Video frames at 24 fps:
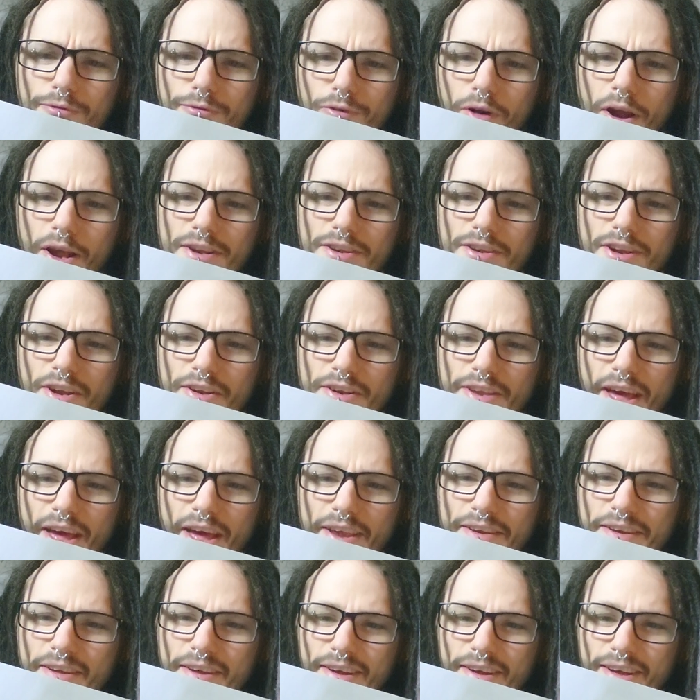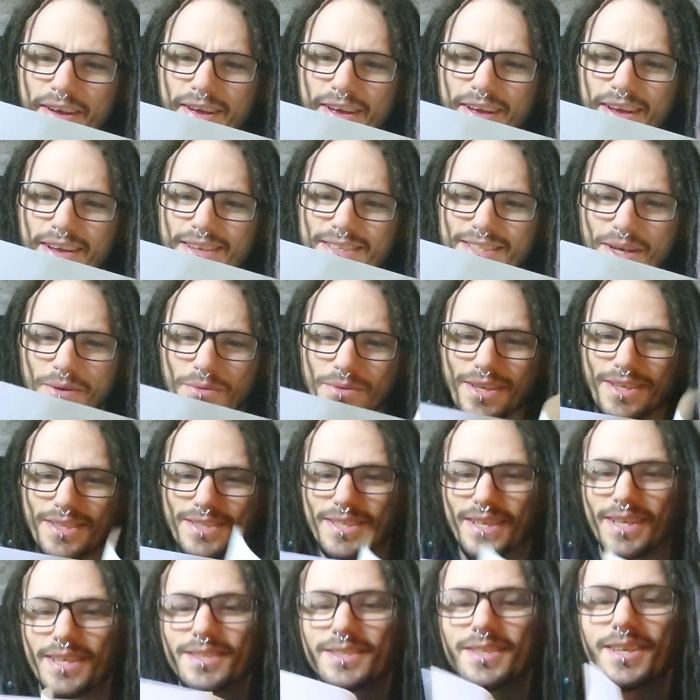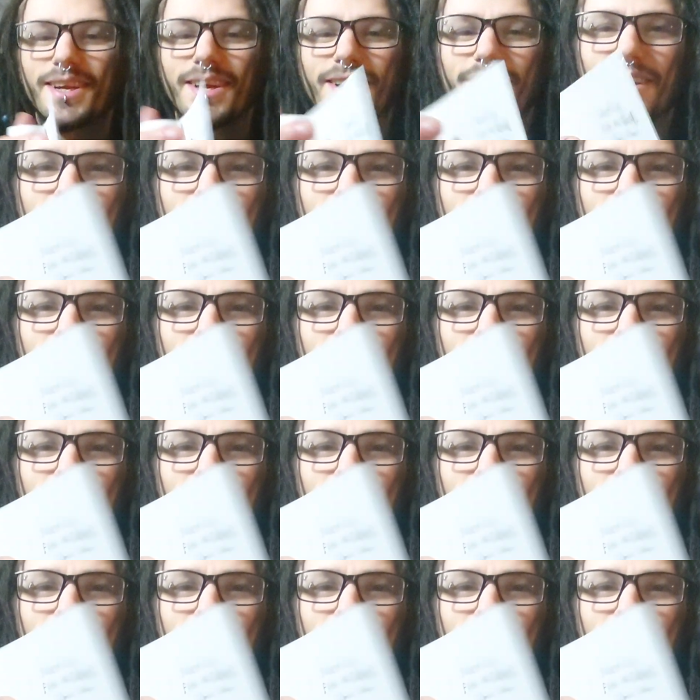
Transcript: Fred Naded? Is that what that says?